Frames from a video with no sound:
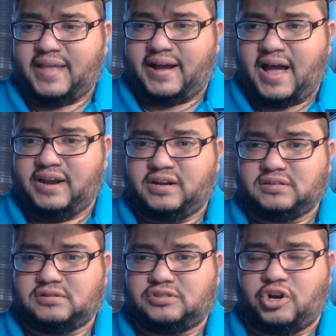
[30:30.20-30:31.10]
that kind
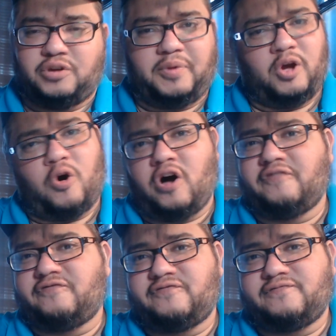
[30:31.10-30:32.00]
of turned me
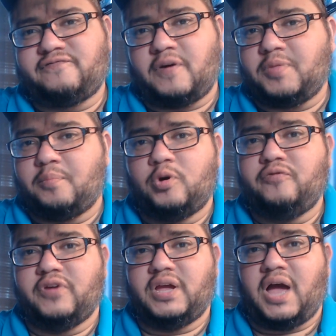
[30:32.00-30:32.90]
off from the
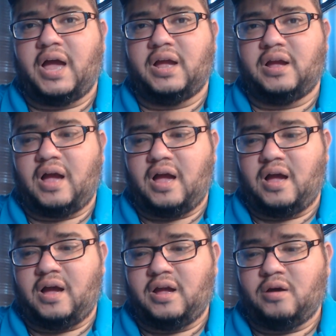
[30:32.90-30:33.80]
movie. I
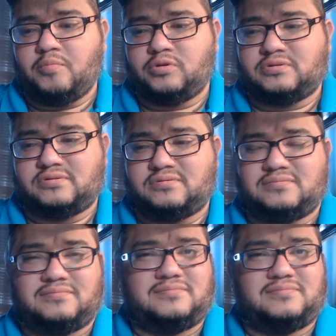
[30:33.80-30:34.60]
almost,